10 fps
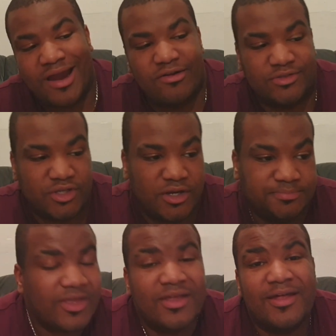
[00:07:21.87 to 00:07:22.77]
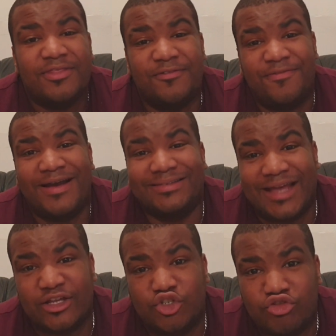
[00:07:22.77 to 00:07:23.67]
character. The fact
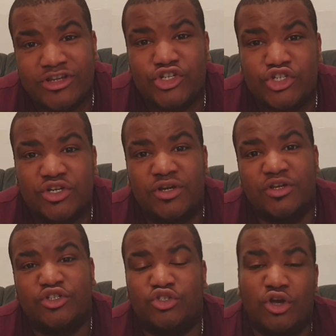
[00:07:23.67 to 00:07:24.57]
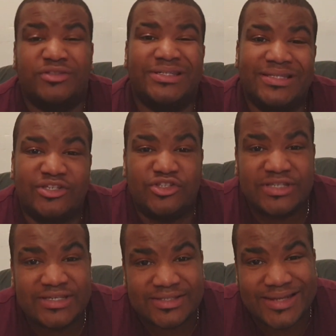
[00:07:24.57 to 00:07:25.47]
that Trish started this
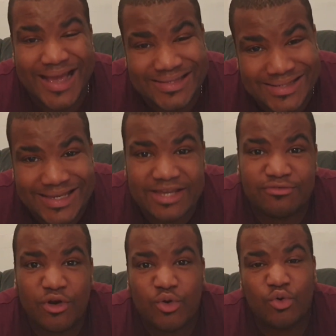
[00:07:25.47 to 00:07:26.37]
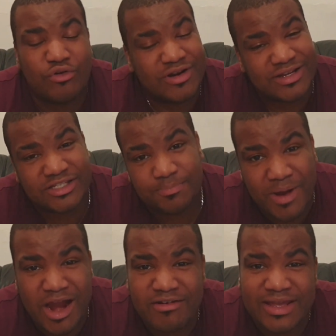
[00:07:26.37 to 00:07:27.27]
season as a hero or an
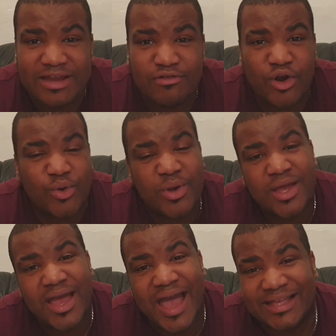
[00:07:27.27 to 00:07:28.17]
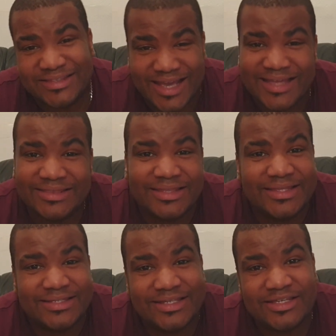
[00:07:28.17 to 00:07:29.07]
aspiring hero and ended
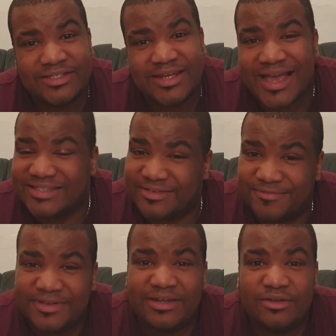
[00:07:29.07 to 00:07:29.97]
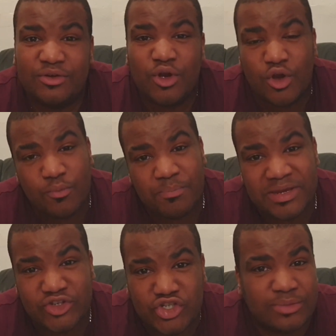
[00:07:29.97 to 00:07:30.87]
the season as a villain
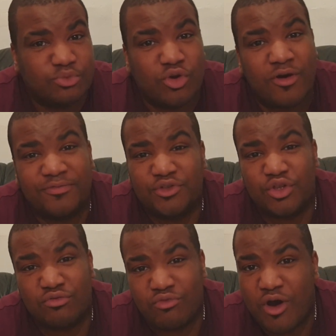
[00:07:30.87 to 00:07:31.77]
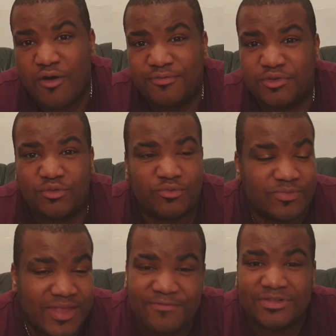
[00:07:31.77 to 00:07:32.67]
being shipped off to the raft
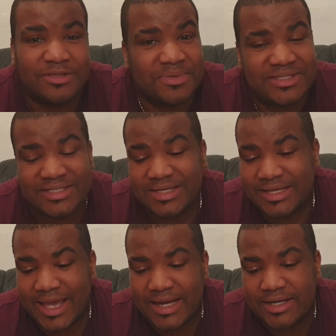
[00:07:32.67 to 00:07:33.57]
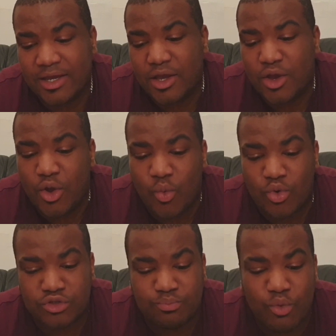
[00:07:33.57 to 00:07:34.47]
never to be seen again
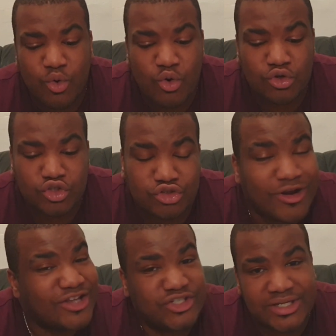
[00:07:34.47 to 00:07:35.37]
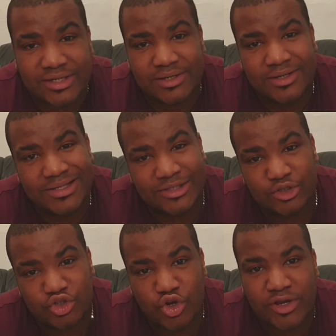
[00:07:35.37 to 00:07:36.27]
was more tragic
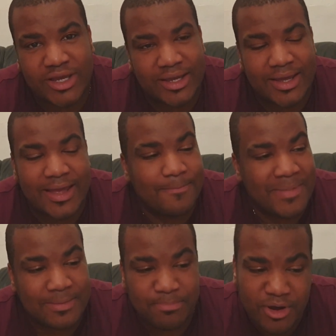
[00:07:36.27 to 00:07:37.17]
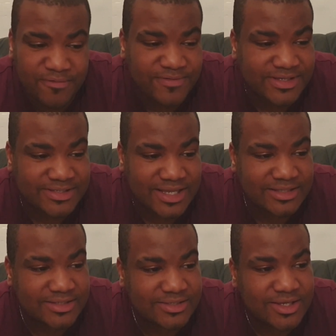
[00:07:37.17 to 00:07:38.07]
than shocking. It made perfect
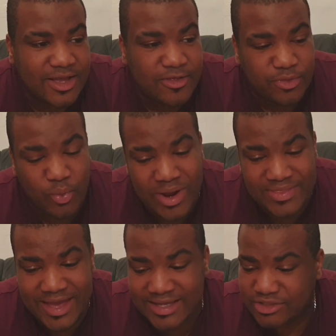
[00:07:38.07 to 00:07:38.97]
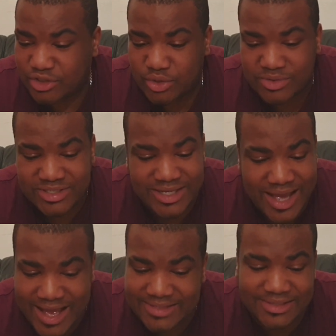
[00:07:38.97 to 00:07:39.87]
sense. The way they executed
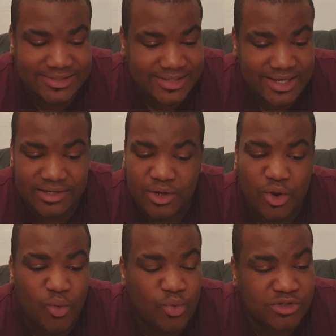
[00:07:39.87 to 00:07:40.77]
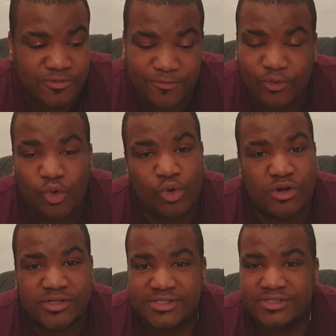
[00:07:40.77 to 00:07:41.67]
it, as I said, was
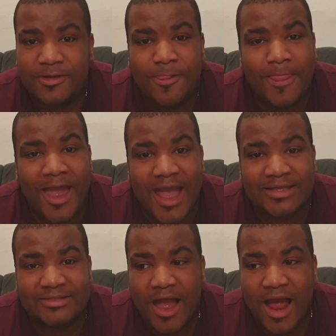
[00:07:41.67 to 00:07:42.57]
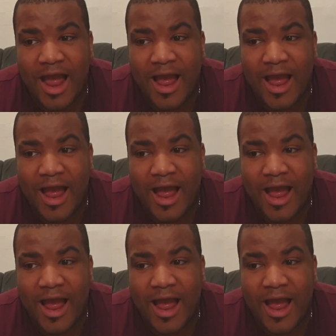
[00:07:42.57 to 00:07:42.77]
flawless. And